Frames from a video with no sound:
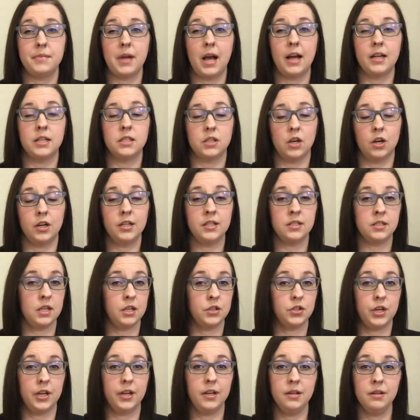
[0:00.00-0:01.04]
I started
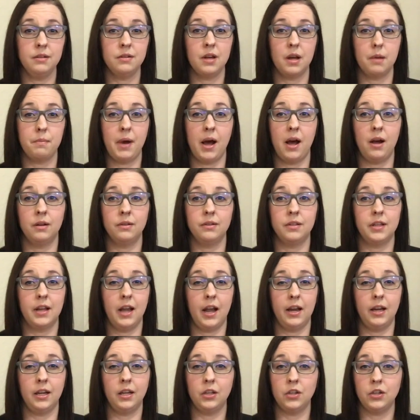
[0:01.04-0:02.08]
stitching about
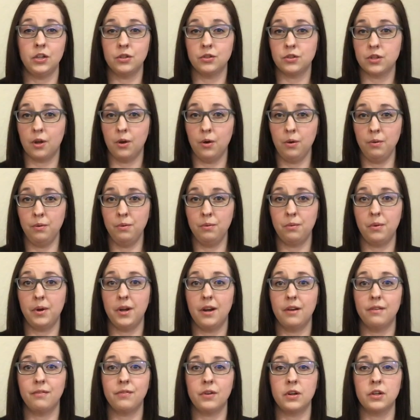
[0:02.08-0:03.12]
9 years ago when
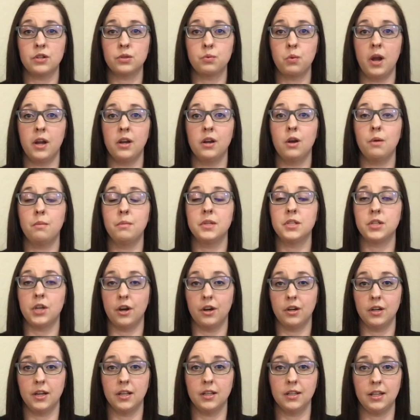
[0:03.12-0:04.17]
I first went on
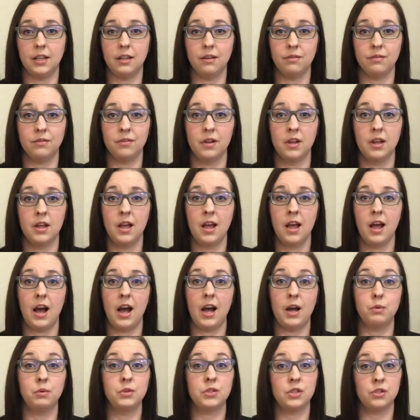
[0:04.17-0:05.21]
maternity leave.
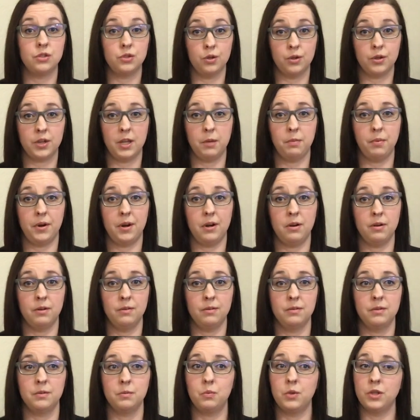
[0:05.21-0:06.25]
I was a zookeeper,
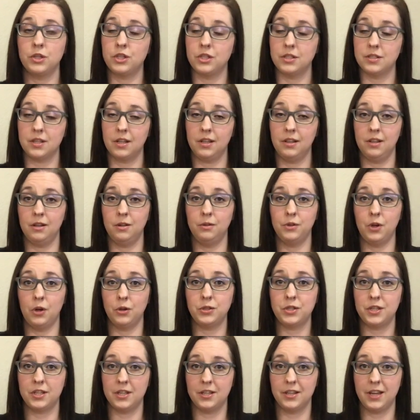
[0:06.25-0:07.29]
which is a little
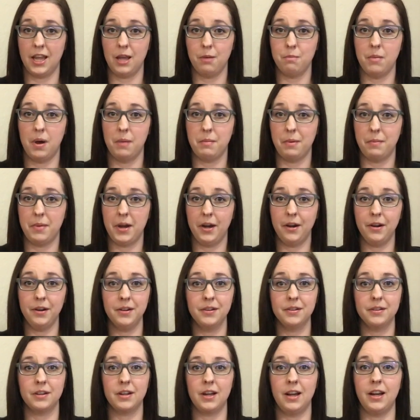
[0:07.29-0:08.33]
nod to the name Mama Bear,
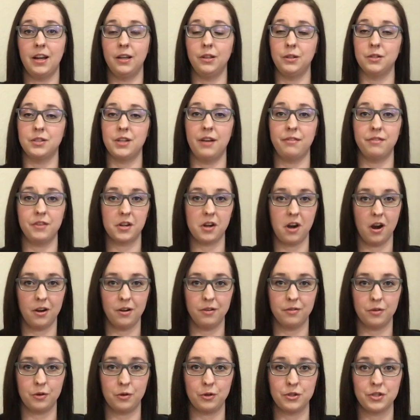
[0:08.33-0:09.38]
and I looked after
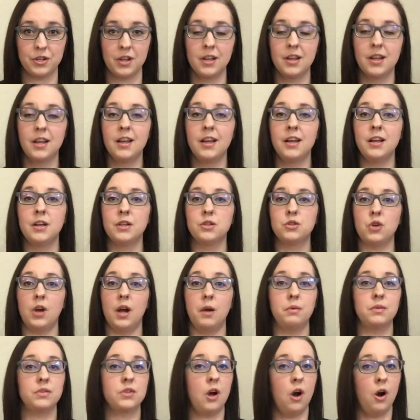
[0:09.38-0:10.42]
carnivores. So
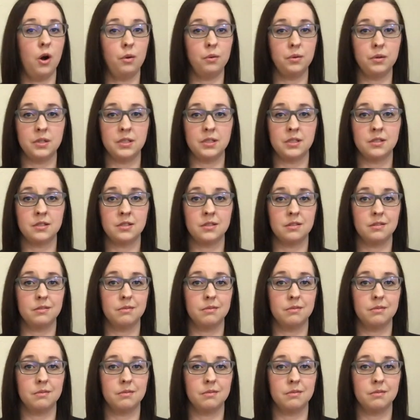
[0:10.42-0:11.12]
I was always